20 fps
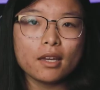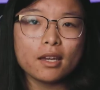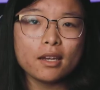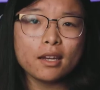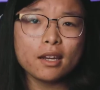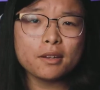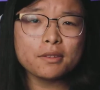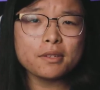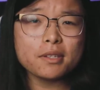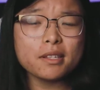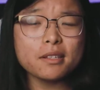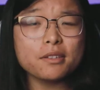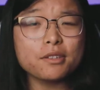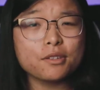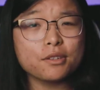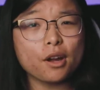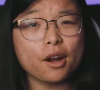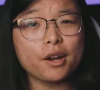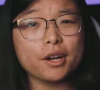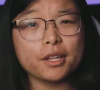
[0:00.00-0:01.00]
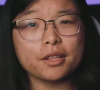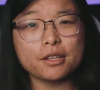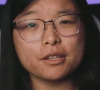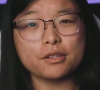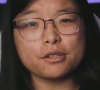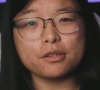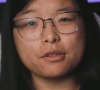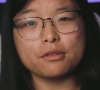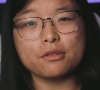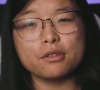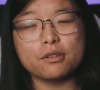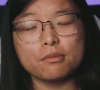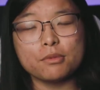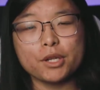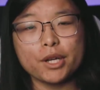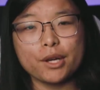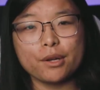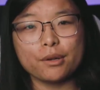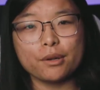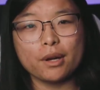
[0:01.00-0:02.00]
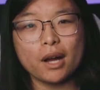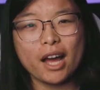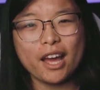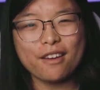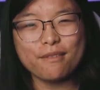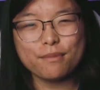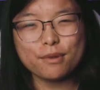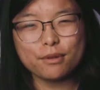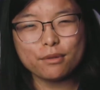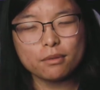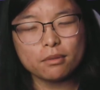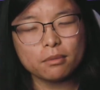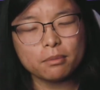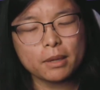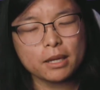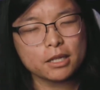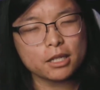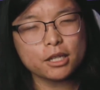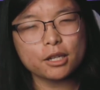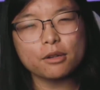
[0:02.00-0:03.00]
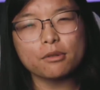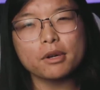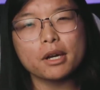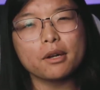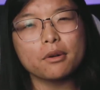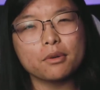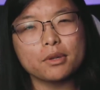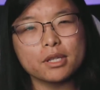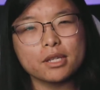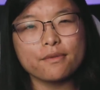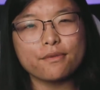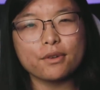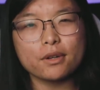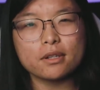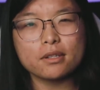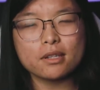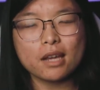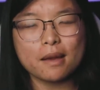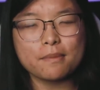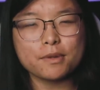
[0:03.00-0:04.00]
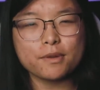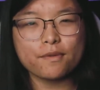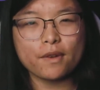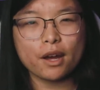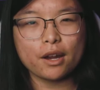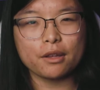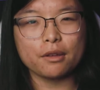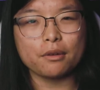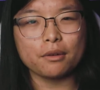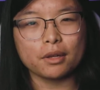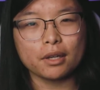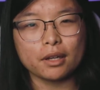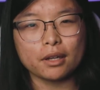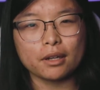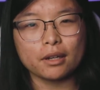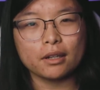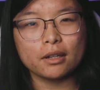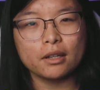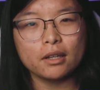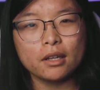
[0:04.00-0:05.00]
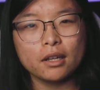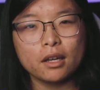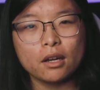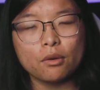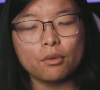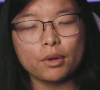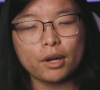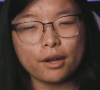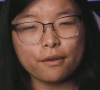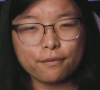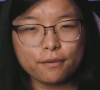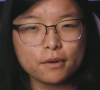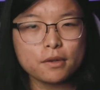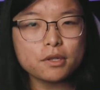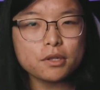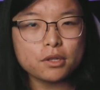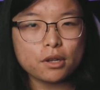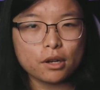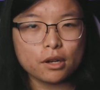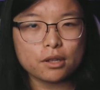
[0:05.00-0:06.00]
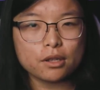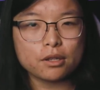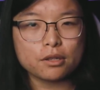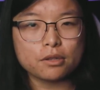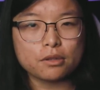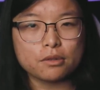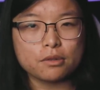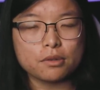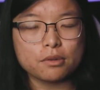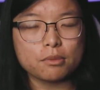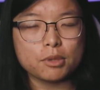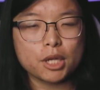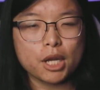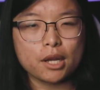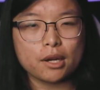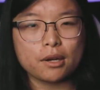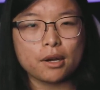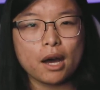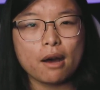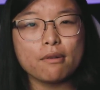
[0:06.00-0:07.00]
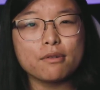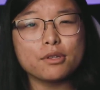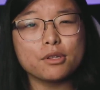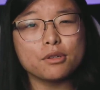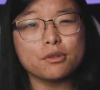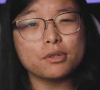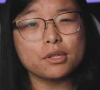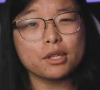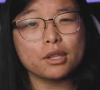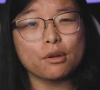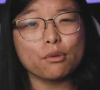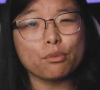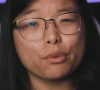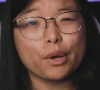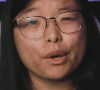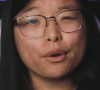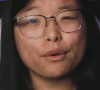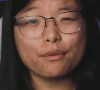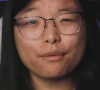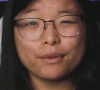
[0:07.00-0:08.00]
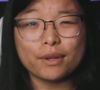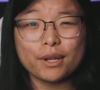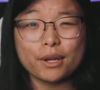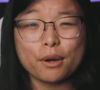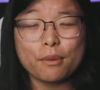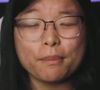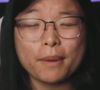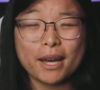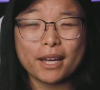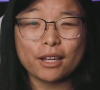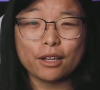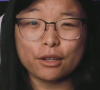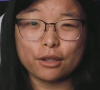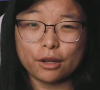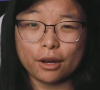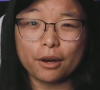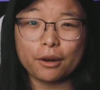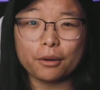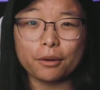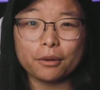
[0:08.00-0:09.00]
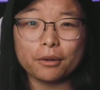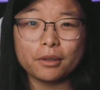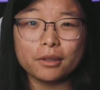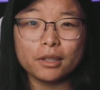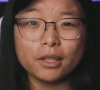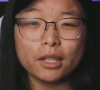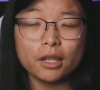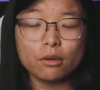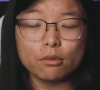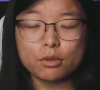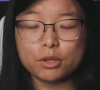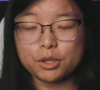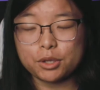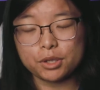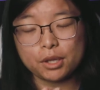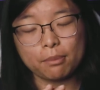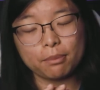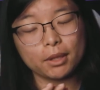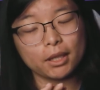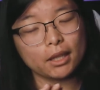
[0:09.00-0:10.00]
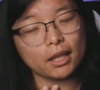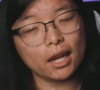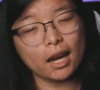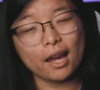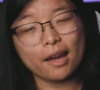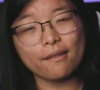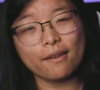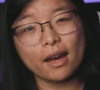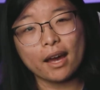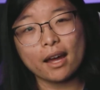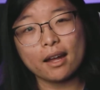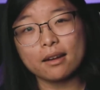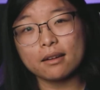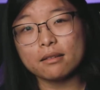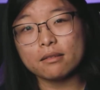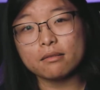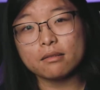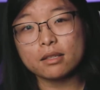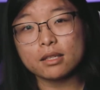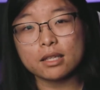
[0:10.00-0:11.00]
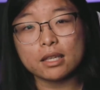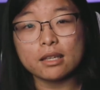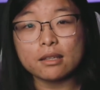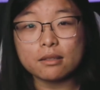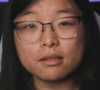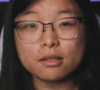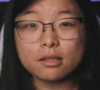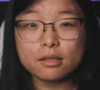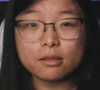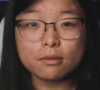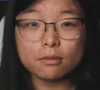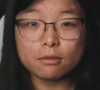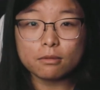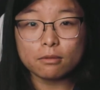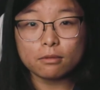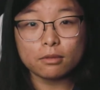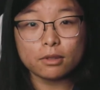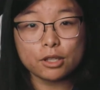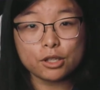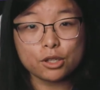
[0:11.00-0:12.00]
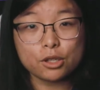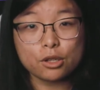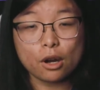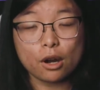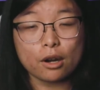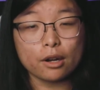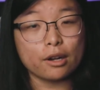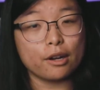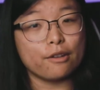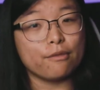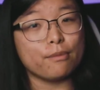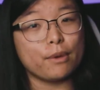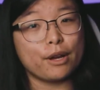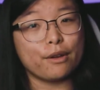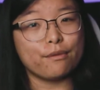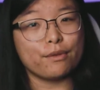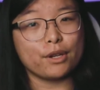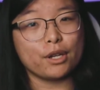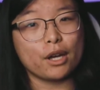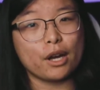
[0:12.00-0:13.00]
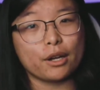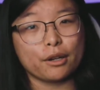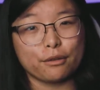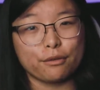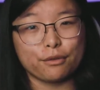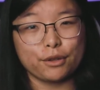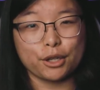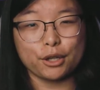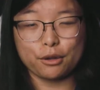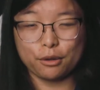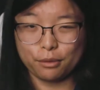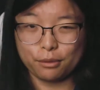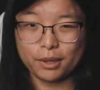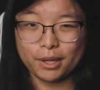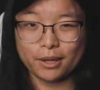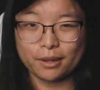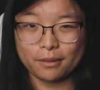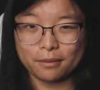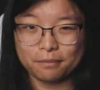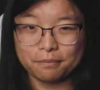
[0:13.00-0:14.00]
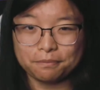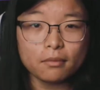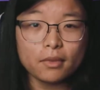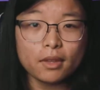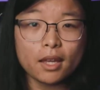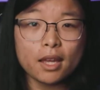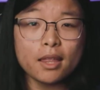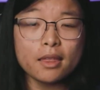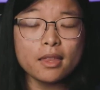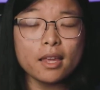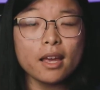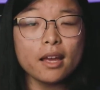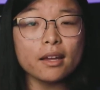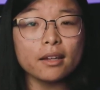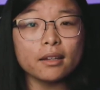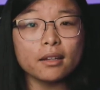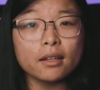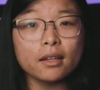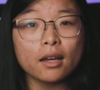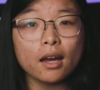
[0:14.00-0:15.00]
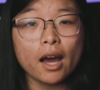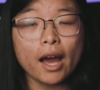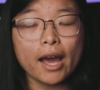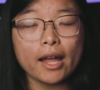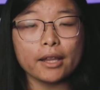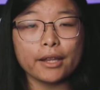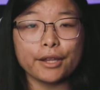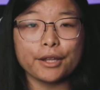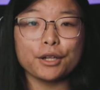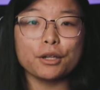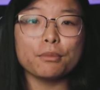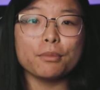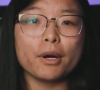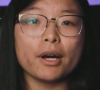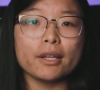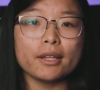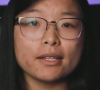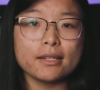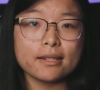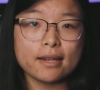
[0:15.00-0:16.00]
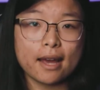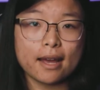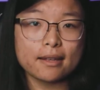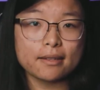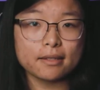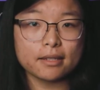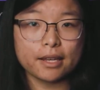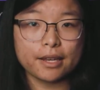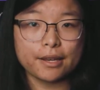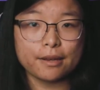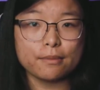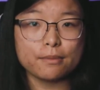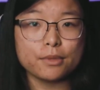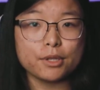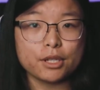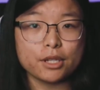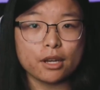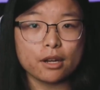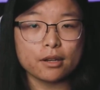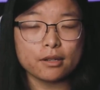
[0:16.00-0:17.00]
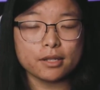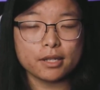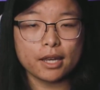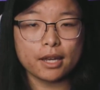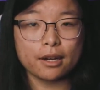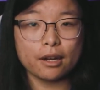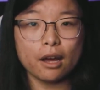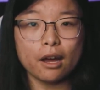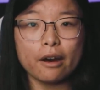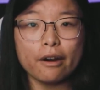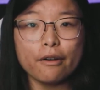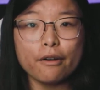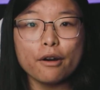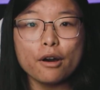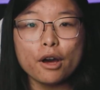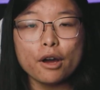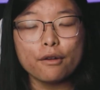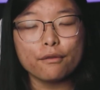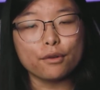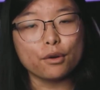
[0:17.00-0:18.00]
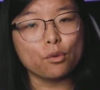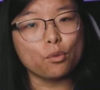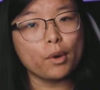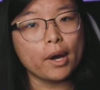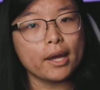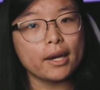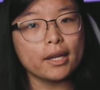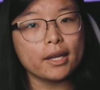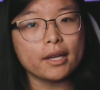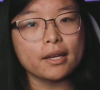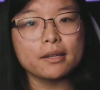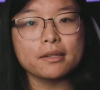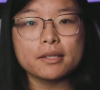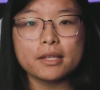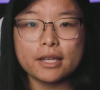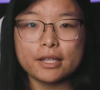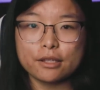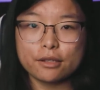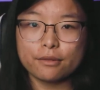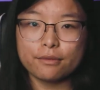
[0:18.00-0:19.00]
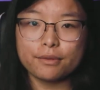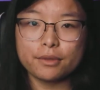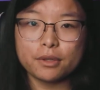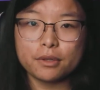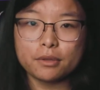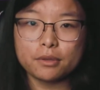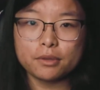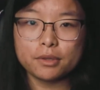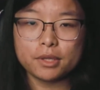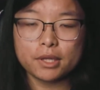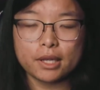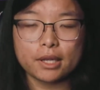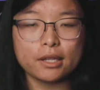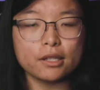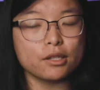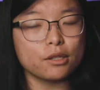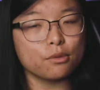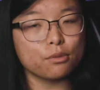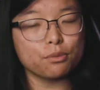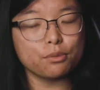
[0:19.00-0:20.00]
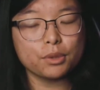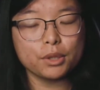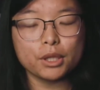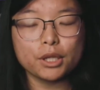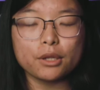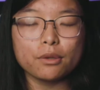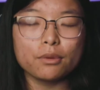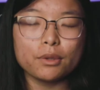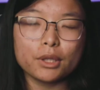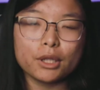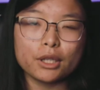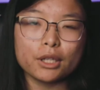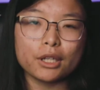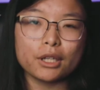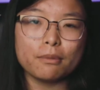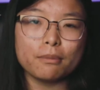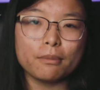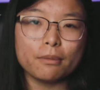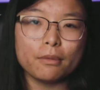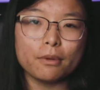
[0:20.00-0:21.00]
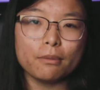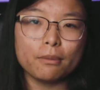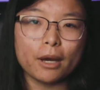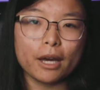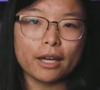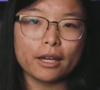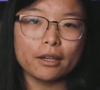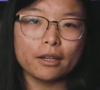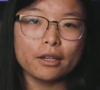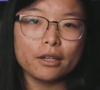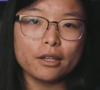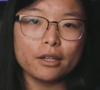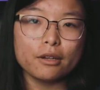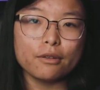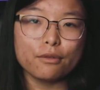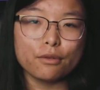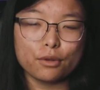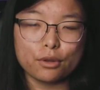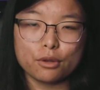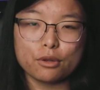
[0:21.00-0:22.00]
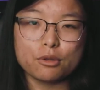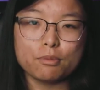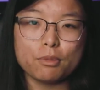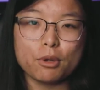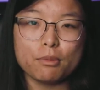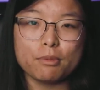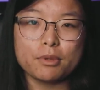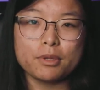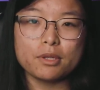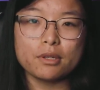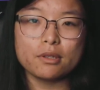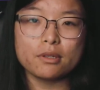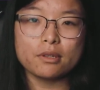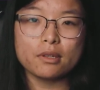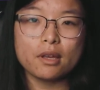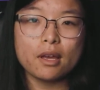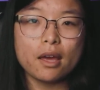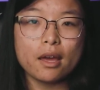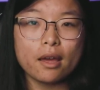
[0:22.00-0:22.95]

Now, since starting this YouTube channel, I have been messing around with different types of audio gear. When I first started this YouTube channel, I was using the Rode VideoMic Go, which is something that I've had since the start of my videography career. And then I later bought the Tascam DR10L for weddings, interviews, and it's a really, really good mic for those purposes.